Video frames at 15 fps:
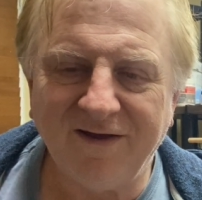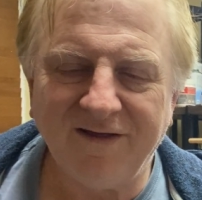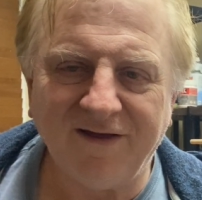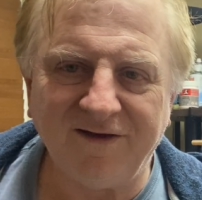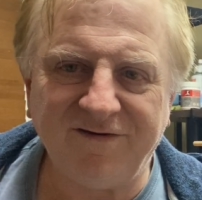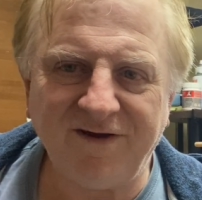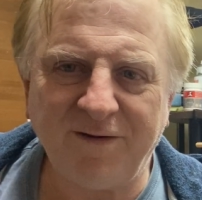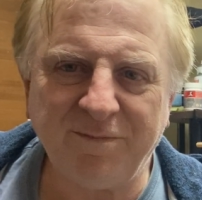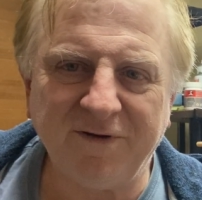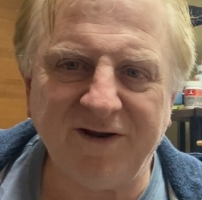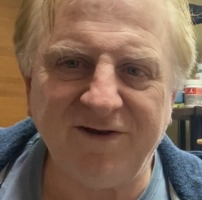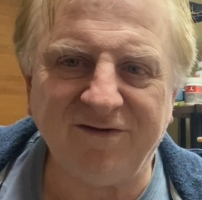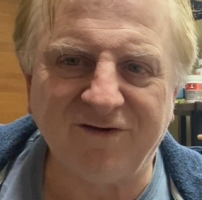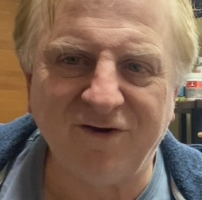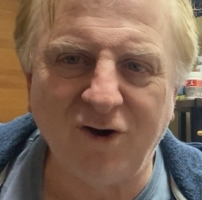The
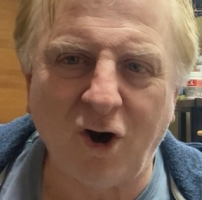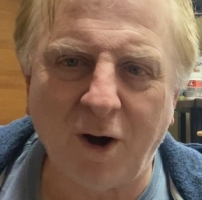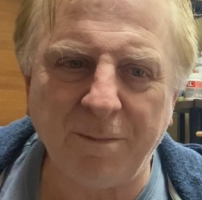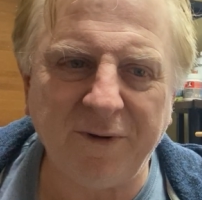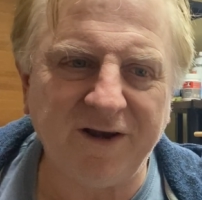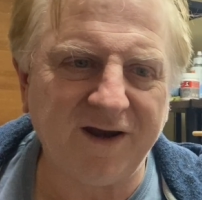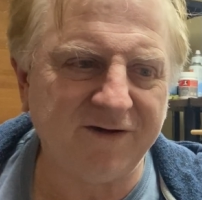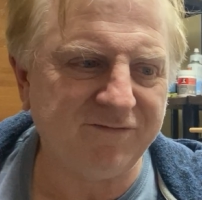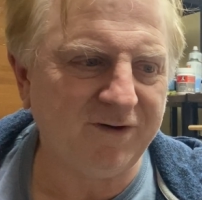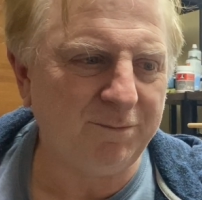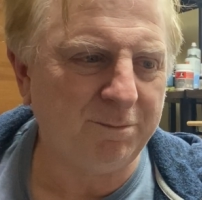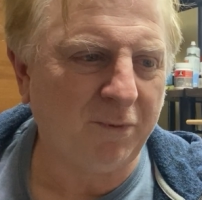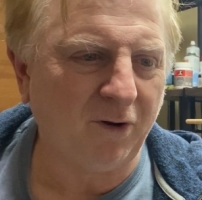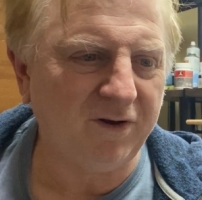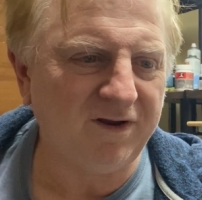Japanese copied
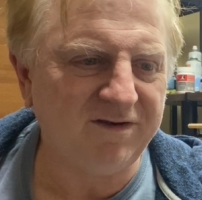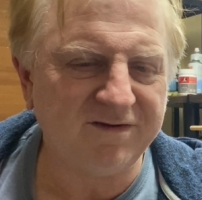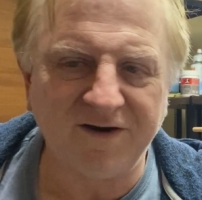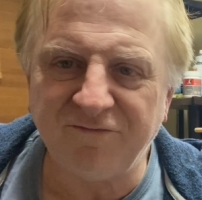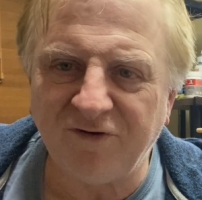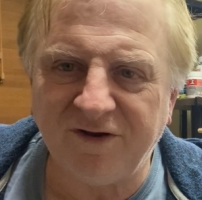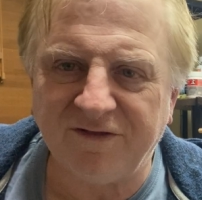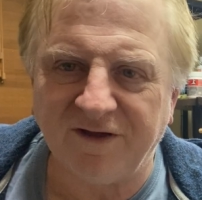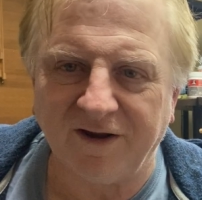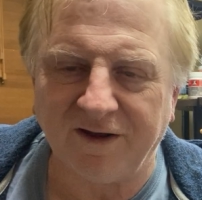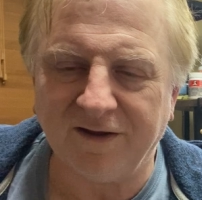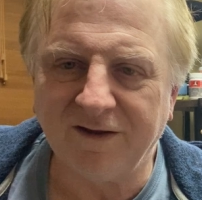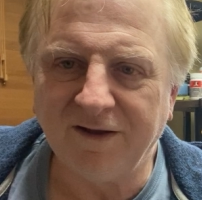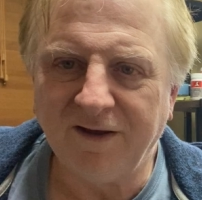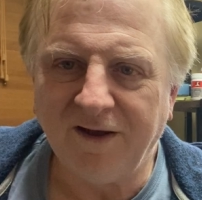everybody's
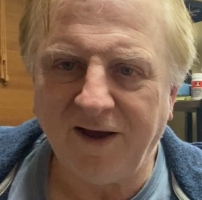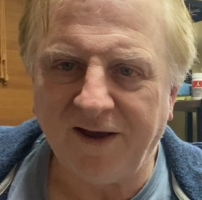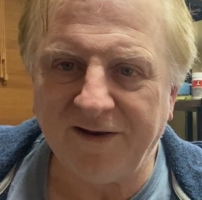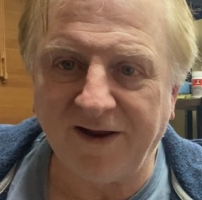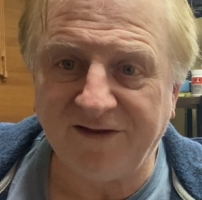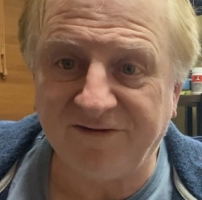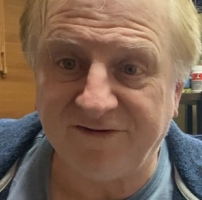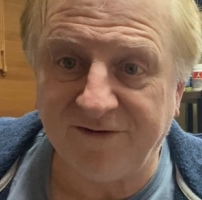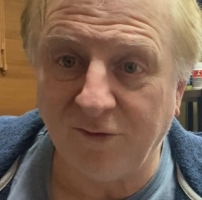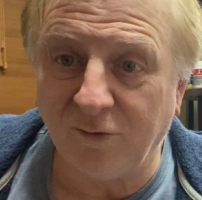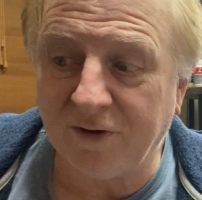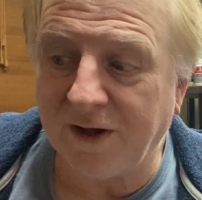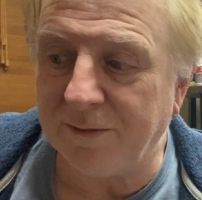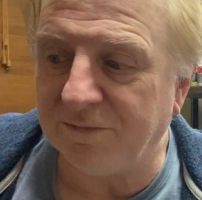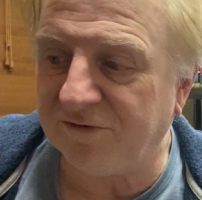everything, and they still
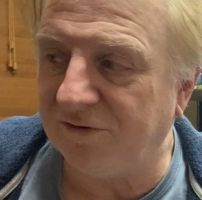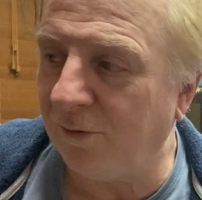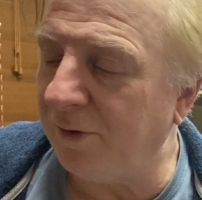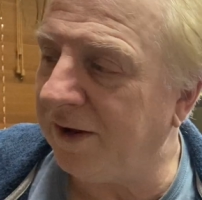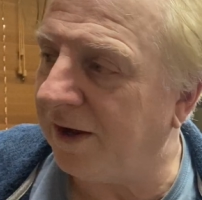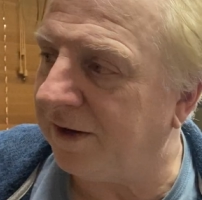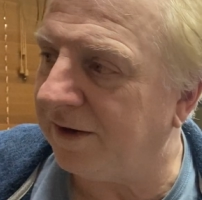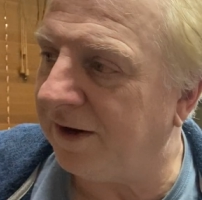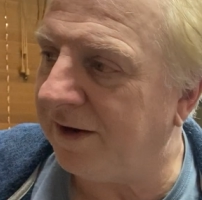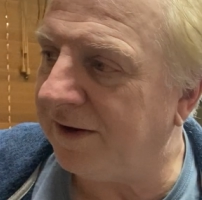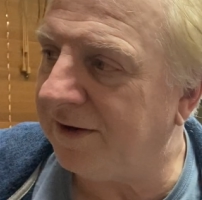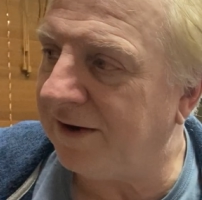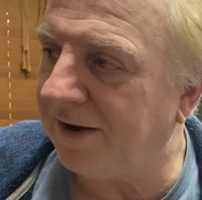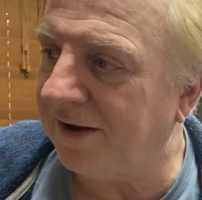kept doing it. And